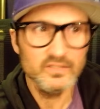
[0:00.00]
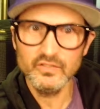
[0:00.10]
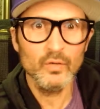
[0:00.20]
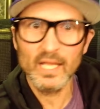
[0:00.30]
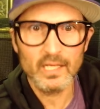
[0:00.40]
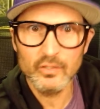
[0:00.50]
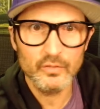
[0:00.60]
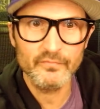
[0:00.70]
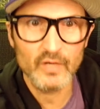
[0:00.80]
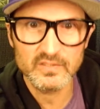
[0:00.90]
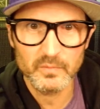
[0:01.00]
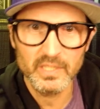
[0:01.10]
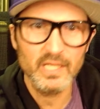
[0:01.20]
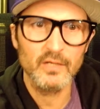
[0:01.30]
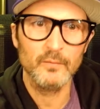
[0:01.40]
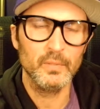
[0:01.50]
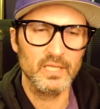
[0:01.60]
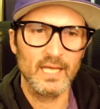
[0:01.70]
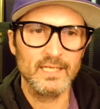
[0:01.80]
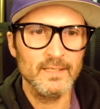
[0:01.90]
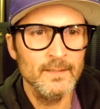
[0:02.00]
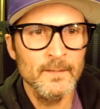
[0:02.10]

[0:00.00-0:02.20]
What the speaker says: still had a good freshman year. But like,